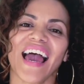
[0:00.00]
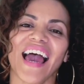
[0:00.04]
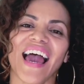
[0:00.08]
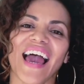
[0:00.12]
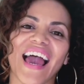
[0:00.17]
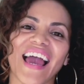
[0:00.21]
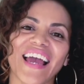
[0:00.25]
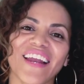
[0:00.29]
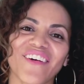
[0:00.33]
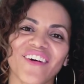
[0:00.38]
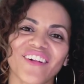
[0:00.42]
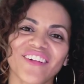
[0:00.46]

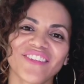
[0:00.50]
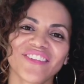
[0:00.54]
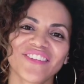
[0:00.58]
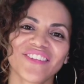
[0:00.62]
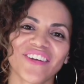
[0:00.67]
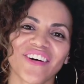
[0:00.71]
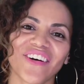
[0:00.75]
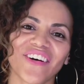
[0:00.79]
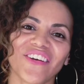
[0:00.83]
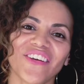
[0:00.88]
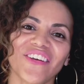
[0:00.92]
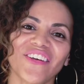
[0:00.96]
And
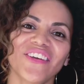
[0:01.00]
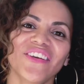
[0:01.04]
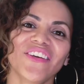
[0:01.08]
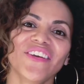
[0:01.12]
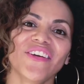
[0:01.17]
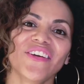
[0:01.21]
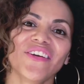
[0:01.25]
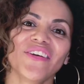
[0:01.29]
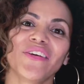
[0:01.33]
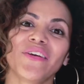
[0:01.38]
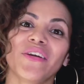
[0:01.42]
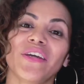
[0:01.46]
also,
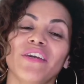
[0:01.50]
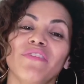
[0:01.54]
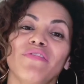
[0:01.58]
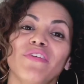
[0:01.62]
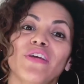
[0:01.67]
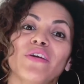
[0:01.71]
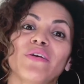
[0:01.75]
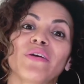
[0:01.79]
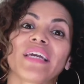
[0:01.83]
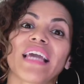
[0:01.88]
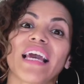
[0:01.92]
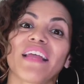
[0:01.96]
if
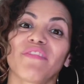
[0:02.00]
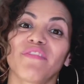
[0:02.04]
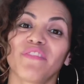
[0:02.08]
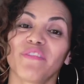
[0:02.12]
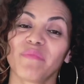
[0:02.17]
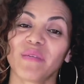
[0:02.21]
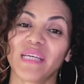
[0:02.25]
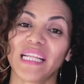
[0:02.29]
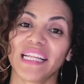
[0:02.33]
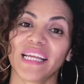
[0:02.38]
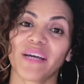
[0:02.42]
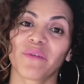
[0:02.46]
you get
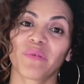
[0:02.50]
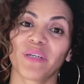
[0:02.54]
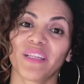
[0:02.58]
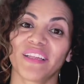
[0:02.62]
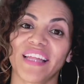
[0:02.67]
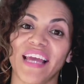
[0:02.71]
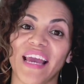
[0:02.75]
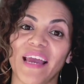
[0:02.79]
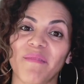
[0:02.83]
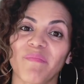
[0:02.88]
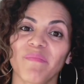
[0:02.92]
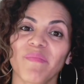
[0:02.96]
familiar with
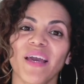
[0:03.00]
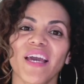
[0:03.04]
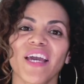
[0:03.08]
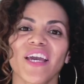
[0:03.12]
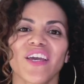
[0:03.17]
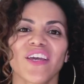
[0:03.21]
them,